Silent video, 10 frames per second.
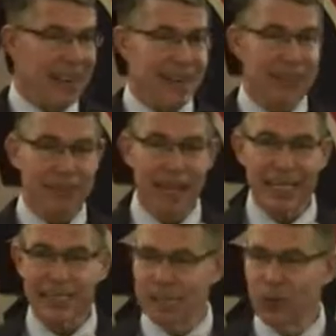And he
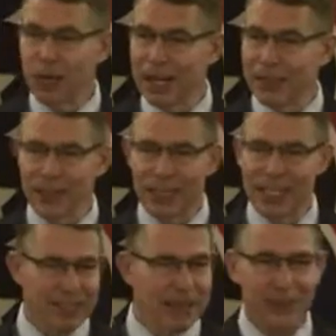flies like a wild
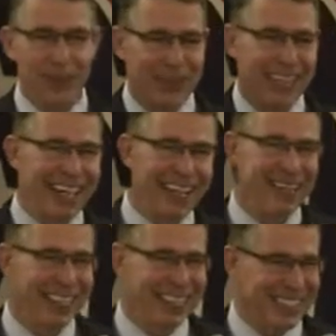turkey. Something's wrong with that. I
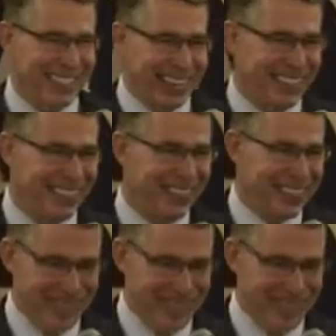don't understand.